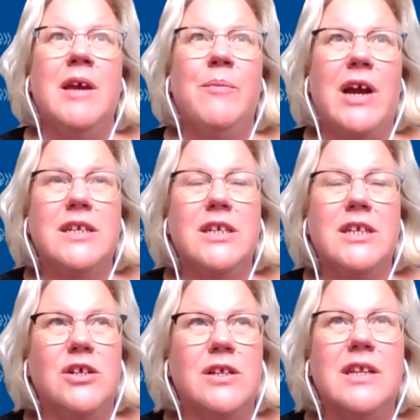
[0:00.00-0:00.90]

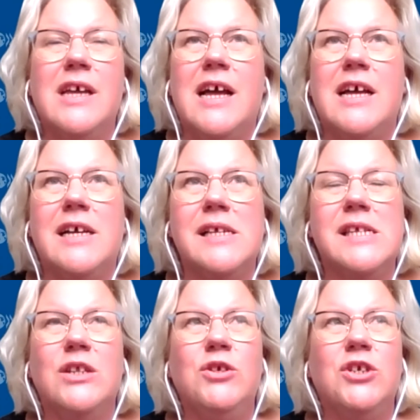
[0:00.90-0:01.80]
practical
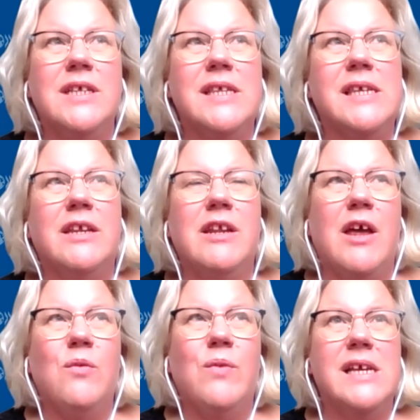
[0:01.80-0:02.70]
solutions
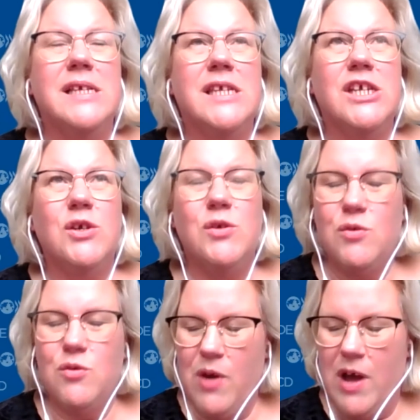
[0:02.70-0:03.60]
and ways
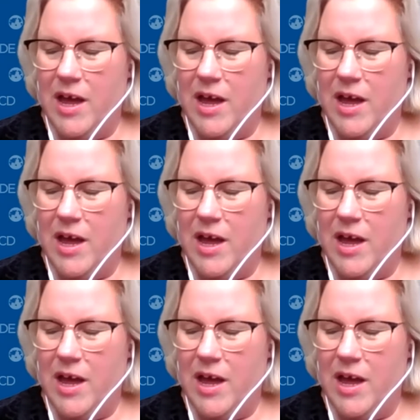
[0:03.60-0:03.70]
to